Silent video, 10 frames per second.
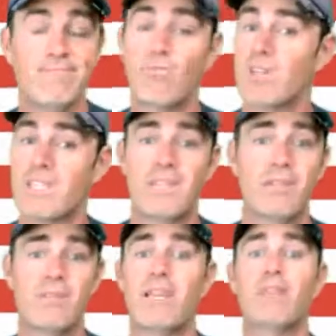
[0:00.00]
Was
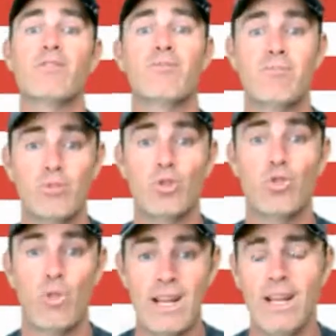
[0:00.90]
Karen's
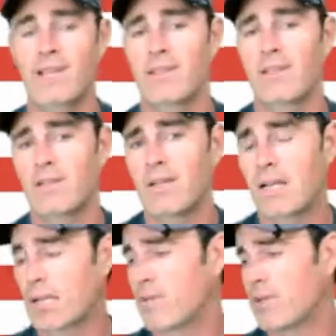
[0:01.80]
great idea. I
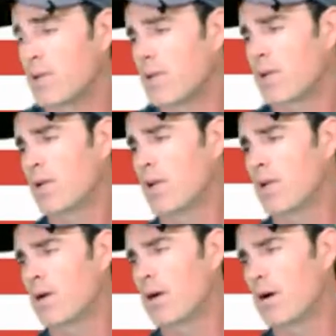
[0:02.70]
loved it.
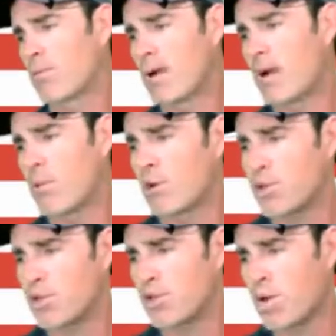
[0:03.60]
All right, I want to
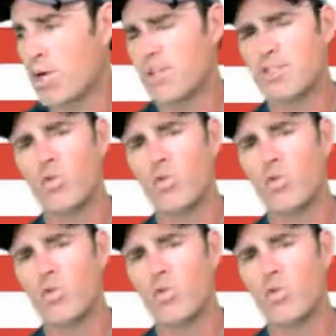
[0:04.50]
do let's